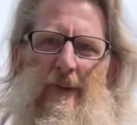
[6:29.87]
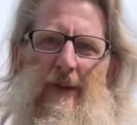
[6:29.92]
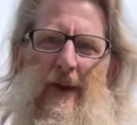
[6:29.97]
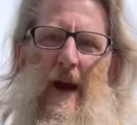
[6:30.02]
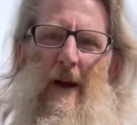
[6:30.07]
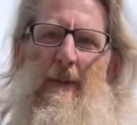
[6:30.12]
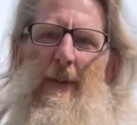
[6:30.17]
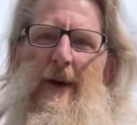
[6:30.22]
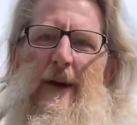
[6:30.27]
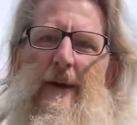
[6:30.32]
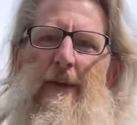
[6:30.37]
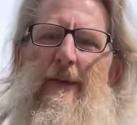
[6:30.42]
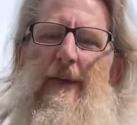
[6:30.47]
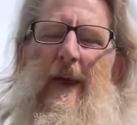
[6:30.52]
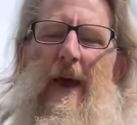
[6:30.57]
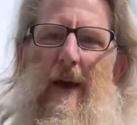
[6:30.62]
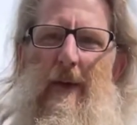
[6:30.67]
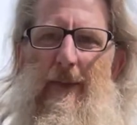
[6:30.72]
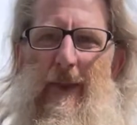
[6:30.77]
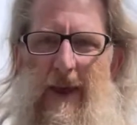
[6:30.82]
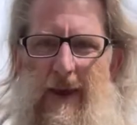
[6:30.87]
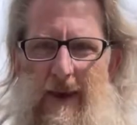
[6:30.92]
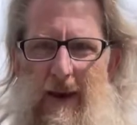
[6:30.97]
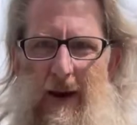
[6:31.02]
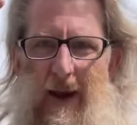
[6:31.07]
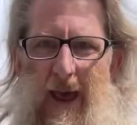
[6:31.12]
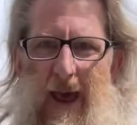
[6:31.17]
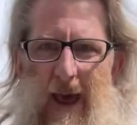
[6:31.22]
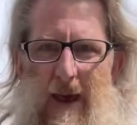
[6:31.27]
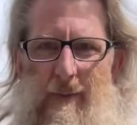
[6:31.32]
companies, they're going
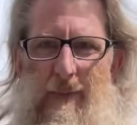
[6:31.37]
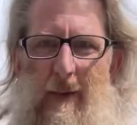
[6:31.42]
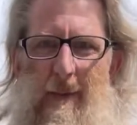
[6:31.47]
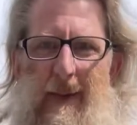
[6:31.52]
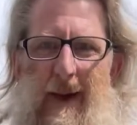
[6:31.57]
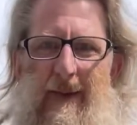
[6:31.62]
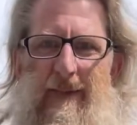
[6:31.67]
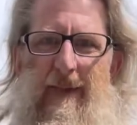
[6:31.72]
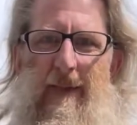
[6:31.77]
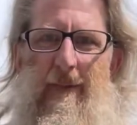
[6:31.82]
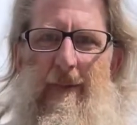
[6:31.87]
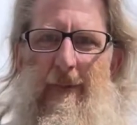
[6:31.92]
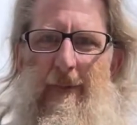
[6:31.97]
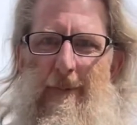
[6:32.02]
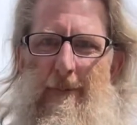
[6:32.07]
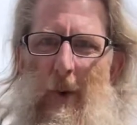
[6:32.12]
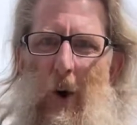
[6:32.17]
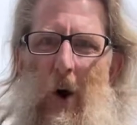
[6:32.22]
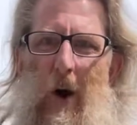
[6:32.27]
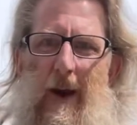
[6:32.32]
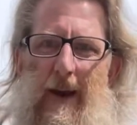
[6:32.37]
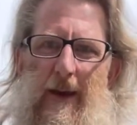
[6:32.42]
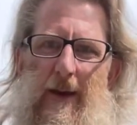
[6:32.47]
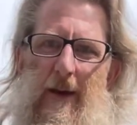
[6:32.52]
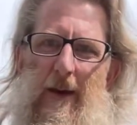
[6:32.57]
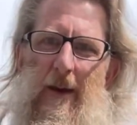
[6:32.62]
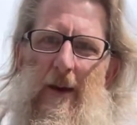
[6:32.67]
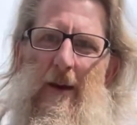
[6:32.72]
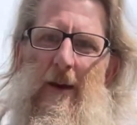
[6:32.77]
to have a massive spike.